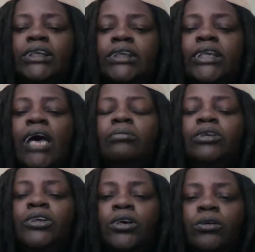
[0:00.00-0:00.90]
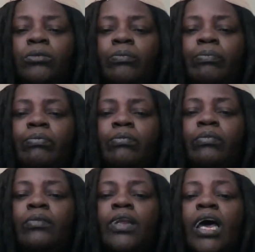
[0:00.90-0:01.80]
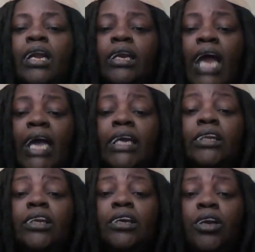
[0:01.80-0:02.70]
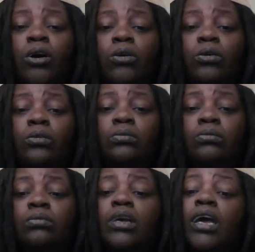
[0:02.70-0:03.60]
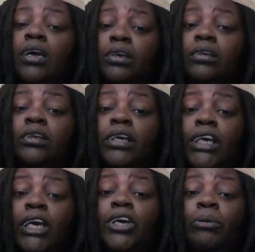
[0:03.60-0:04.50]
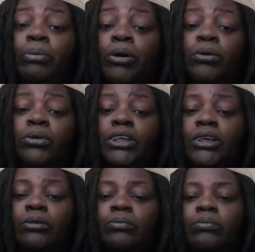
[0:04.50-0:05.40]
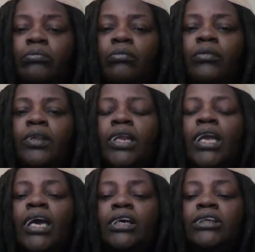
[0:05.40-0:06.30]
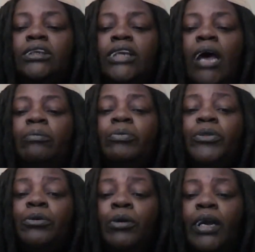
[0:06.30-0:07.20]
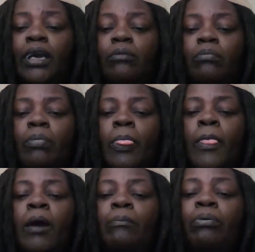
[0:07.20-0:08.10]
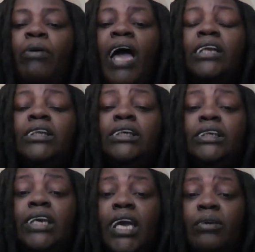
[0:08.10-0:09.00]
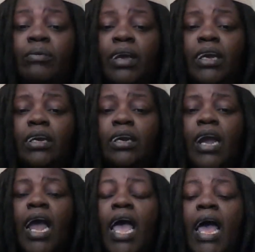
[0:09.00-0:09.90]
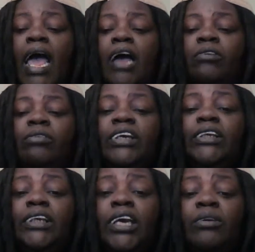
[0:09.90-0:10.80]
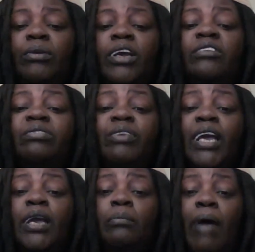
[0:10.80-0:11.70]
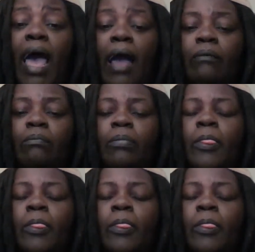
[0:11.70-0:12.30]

Step 2, lighten the load, the geek approach. Step 3, practice giving and receiving feedback.